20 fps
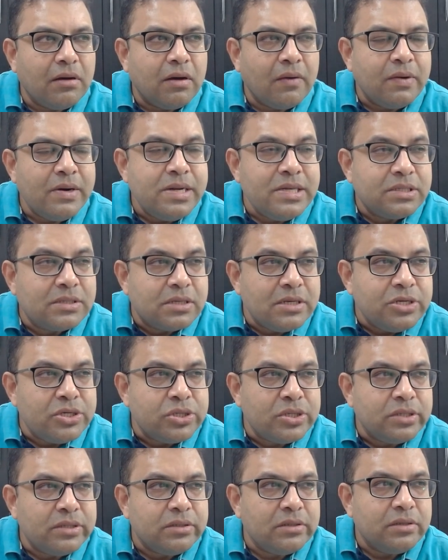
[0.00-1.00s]
our
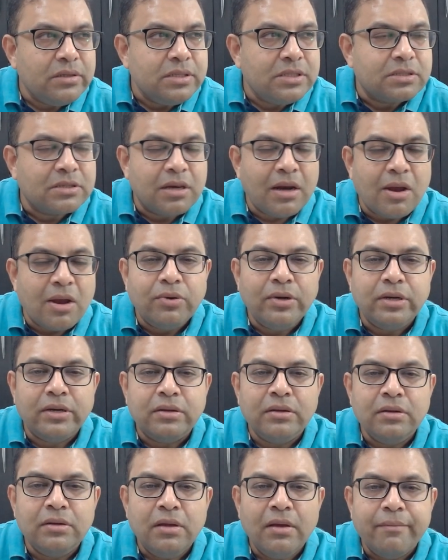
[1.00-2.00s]
discretion is clouded
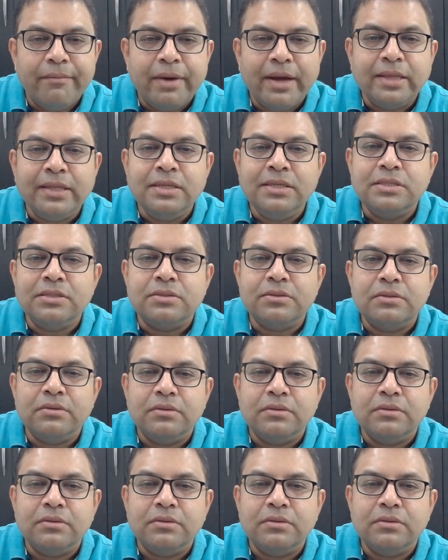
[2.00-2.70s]
by these